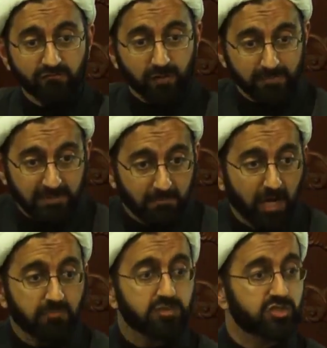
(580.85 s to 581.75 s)
from
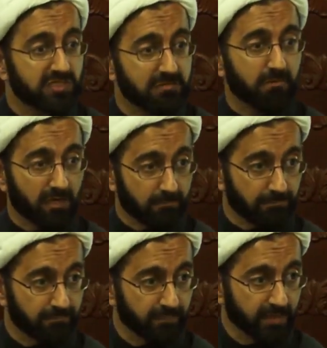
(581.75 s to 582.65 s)
imam to imam.
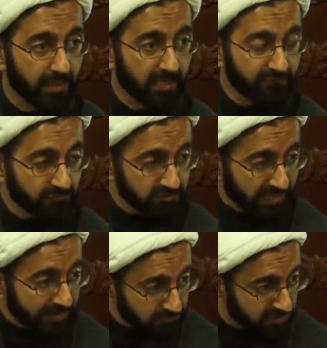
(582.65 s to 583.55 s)
And from
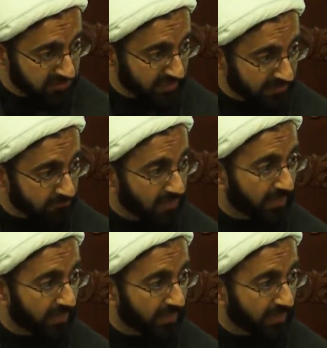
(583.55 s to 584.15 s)
time to time, the